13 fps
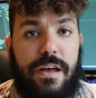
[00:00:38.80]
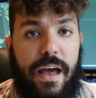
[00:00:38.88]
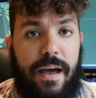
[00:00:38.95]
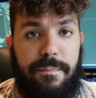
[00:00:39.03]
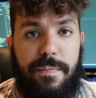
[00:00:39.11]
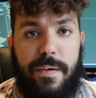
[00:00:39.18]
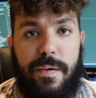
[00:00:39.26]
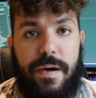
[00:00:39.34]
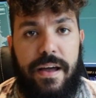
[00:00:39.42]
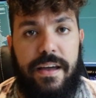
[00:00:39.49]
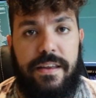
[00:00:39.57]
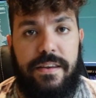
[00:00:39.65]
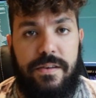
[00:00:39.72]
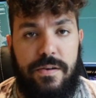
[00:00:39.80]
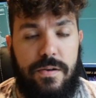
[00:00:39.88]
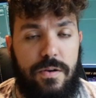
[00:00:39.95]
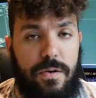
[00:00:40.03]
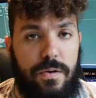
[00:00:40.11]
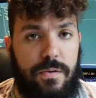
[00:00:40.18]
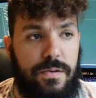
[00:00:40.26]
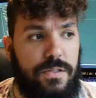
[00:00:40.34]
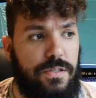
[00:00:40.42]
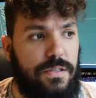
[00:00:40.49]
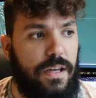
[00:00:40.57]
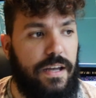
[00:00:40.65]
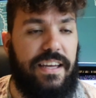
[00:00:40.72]
Apple and Google
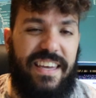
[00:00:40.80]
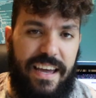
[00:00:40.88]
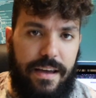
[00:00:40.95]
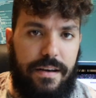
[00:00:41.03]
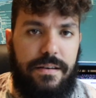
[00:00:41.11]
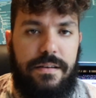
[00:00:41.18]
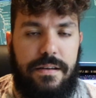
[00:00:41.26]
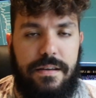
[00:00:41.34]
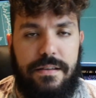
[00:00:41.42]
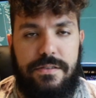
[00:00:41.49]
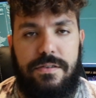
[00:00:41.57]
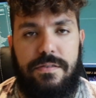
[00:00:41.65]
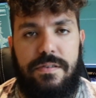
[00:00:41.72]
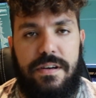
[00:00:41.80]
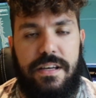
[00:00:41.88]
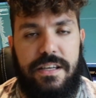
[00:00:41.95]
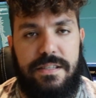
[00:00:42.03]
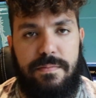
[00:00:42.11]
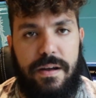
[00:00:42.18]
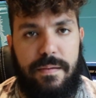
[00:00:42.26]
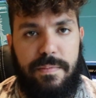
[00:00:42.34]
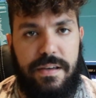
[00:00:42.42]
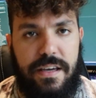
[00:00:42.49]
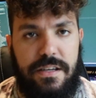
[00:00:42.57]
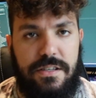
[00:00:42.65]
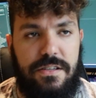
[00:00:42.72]
again to release my
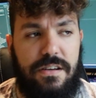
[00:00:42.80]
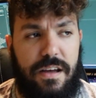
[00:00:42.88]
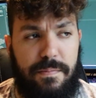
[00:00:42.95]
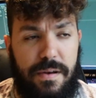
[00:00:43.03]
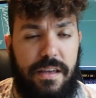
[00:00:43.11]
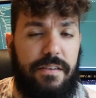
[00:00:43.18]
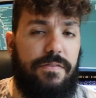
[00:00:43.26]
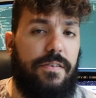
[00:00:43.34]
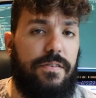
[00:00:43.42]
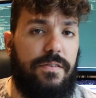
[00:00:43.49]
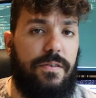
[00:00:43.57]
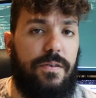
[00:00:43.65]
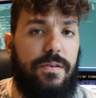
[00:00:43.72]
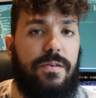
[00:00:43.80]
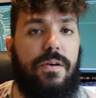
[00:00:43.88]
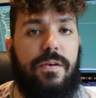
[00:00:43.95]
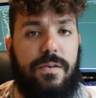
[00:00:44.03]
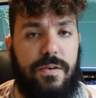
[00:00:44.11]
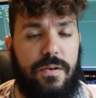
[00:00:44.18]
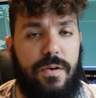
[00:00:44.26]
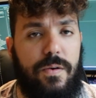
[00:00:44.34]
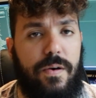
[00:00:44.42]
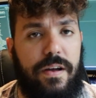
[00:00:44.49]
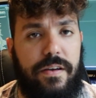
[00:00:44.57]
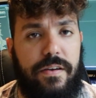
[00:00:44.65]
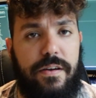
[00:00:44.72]
application. I believe on Google
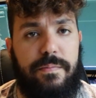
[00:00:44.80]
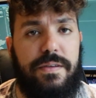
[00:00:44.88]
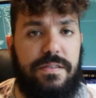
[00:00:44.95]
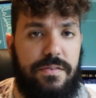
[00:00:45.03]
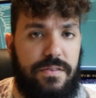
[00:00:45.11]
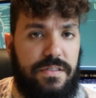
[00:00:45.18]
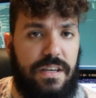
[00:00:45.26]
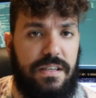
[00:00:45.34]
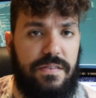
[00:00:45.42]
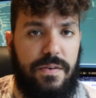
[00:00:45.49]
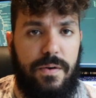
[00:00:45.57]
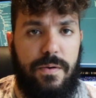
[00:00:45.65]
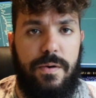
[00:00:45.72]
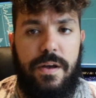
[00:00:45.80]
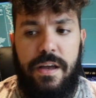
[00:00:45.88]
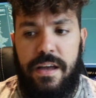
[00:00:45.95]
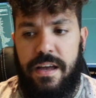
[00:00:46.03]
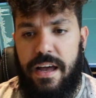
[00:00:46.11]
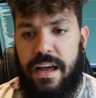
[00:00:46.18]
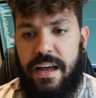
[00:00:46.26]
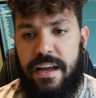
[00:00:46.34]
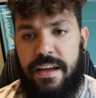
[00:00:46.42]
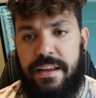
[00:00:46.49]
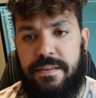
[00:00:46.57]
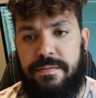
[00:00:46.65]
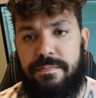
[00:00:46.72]
I'm gonna be successful,
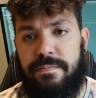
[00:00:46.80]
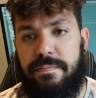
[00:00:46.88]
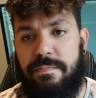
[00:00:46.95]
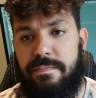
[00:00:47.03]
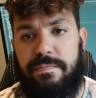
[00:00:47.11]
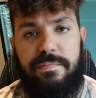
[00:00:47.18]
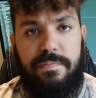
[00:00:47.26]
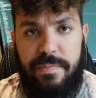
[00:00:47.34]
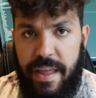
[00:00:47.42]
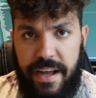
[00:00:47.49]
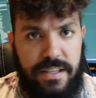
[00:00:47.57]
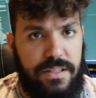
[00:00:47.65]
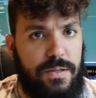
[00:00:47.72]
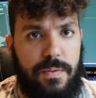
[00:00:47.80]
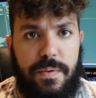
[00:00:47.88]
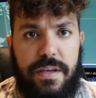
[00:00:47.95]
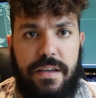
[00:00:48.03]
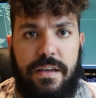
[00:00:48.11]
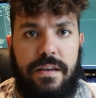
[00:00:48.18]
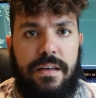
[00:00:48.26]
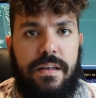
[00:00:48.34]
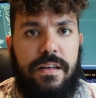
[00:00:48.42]
and next week